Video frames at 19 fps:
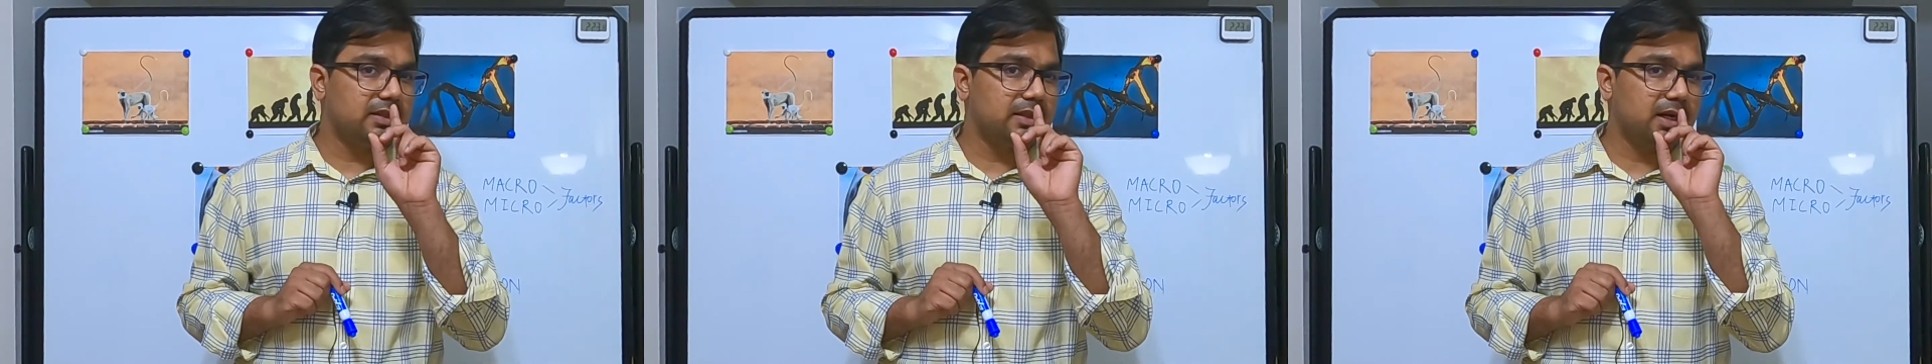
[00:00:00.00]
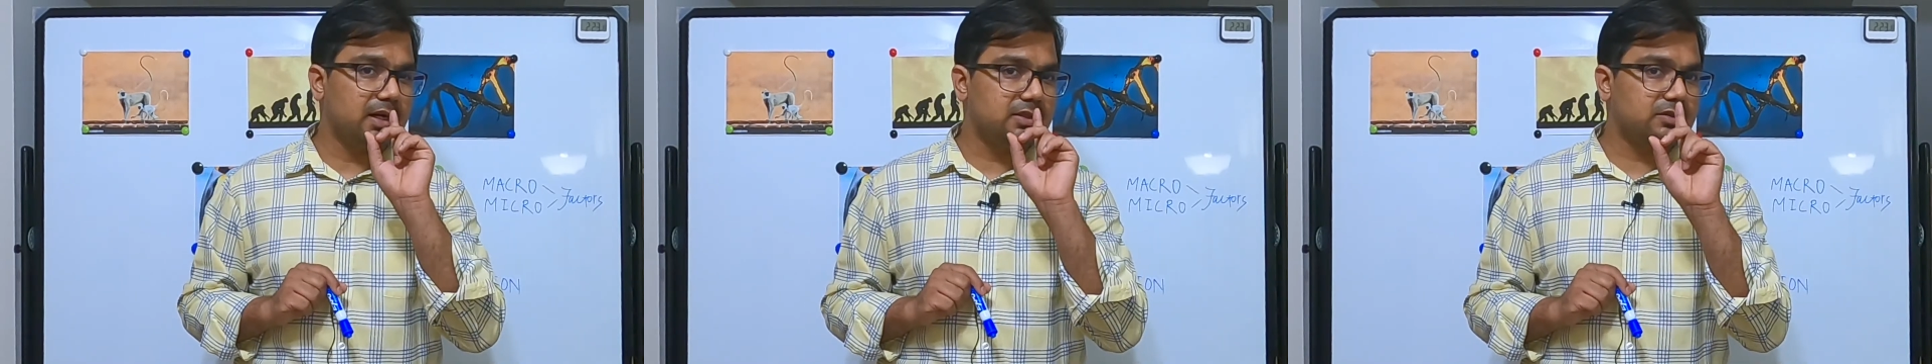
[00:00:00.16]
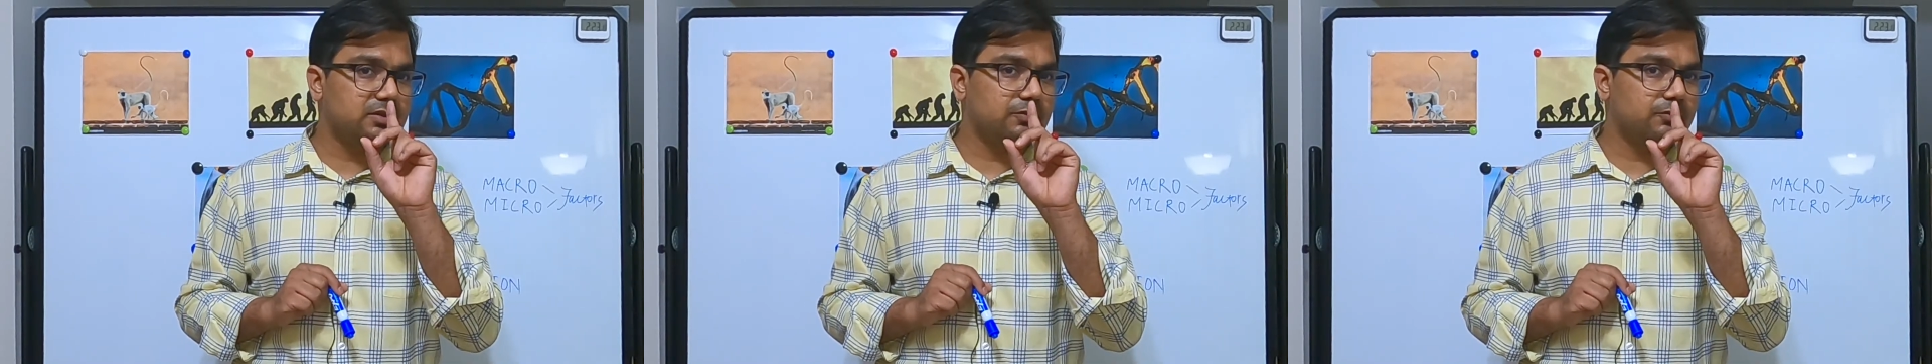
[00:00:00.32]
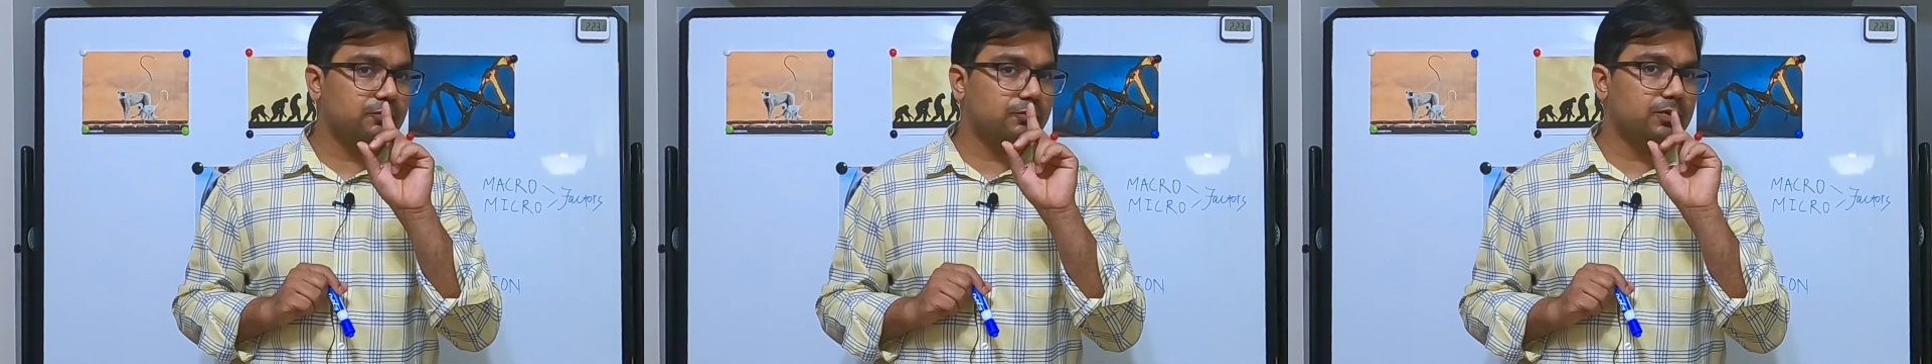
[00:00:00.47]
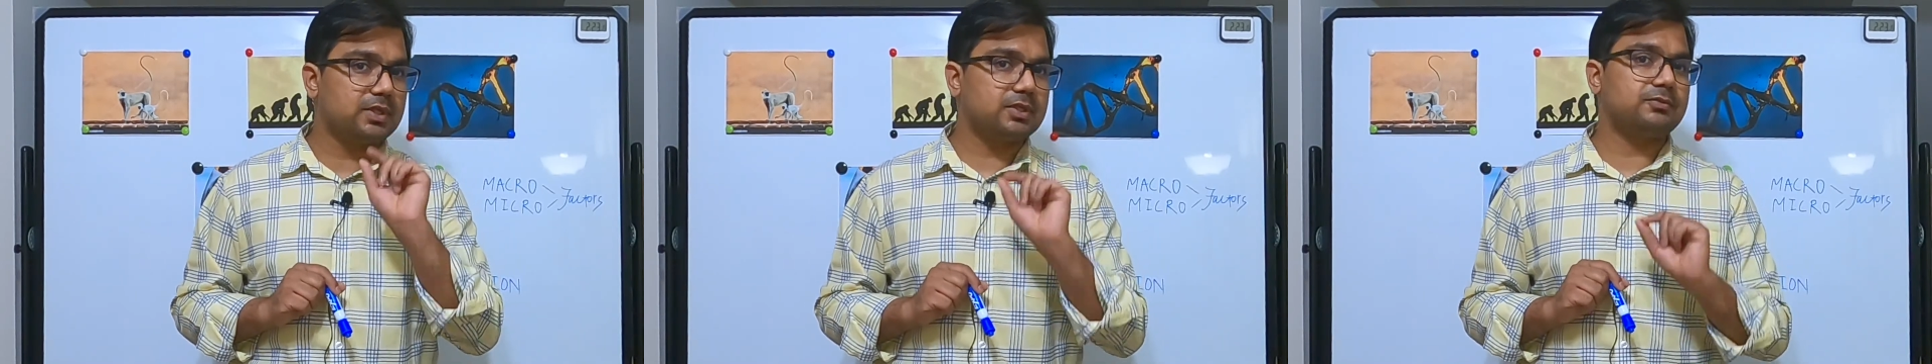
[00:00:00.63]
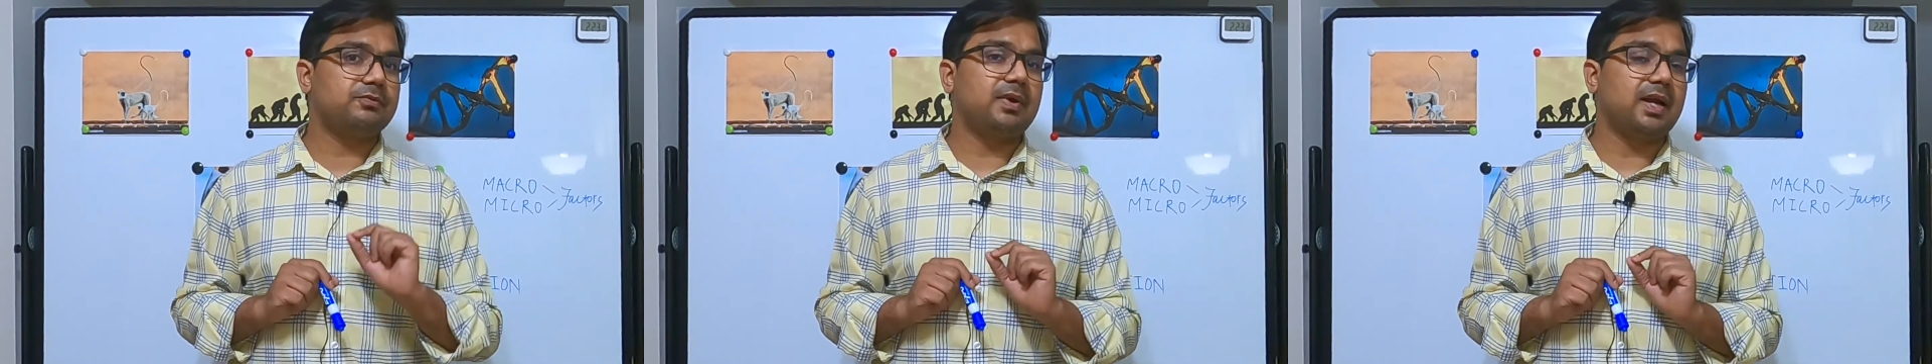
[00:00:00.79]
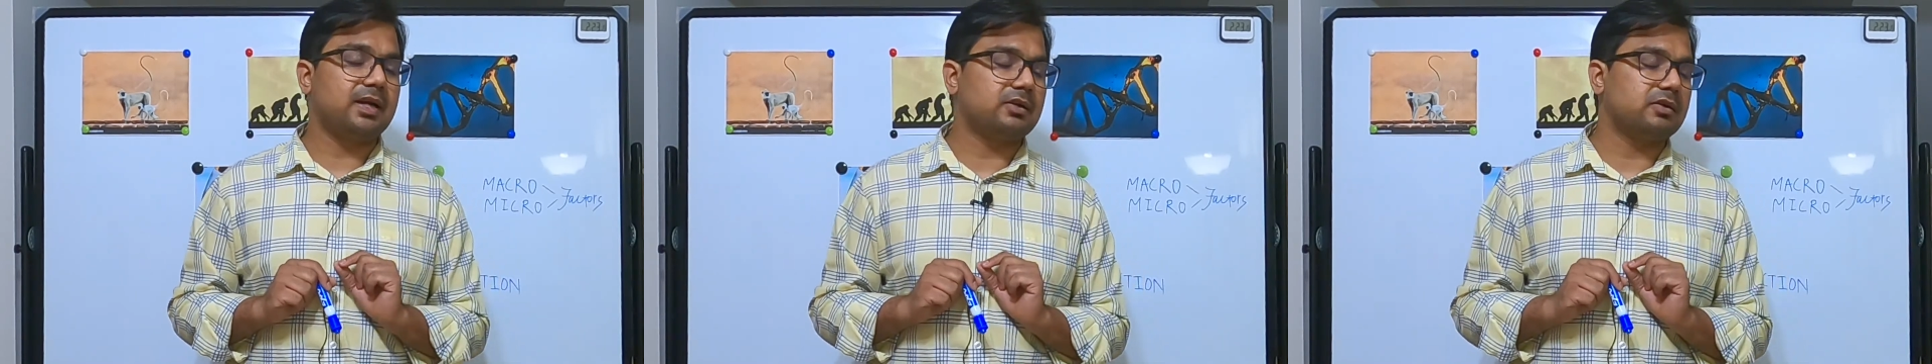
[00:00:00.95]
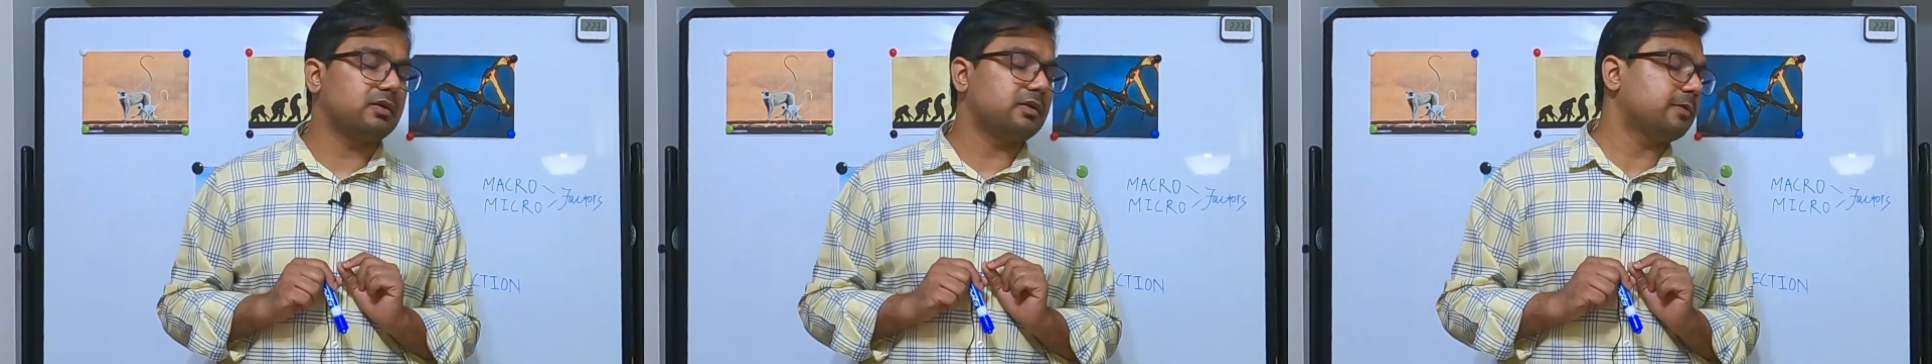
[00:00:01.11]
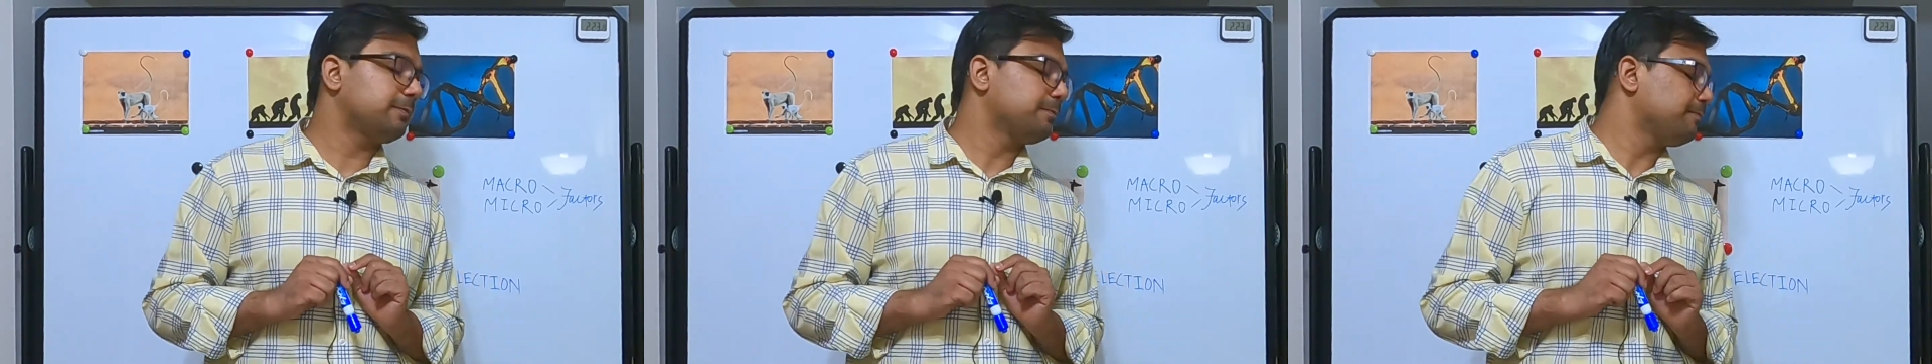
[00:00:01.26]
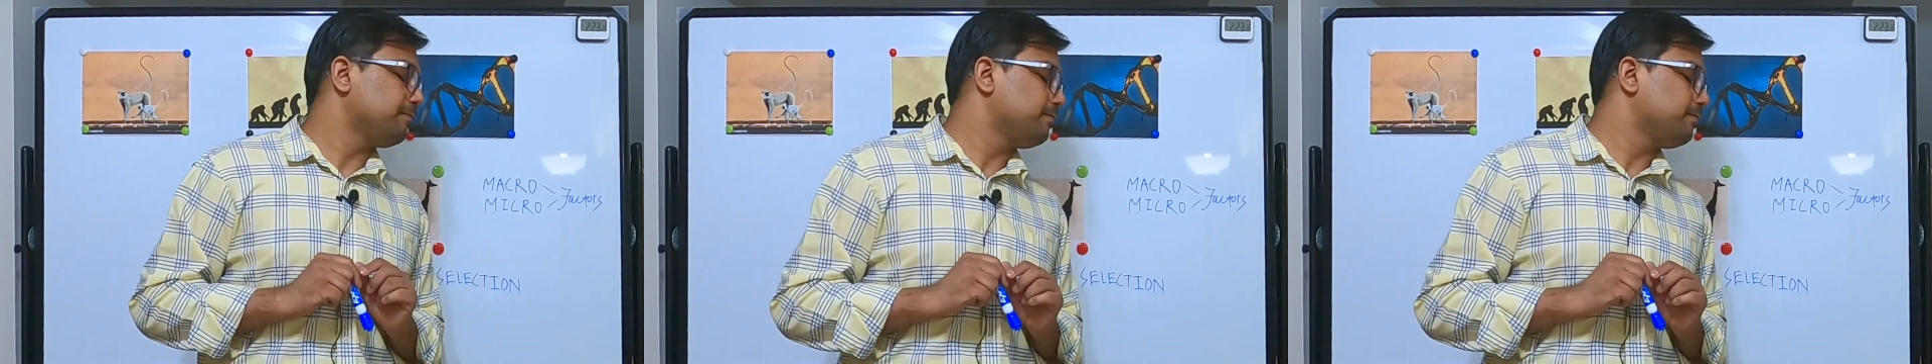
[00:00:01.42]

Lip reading: That's the first factor.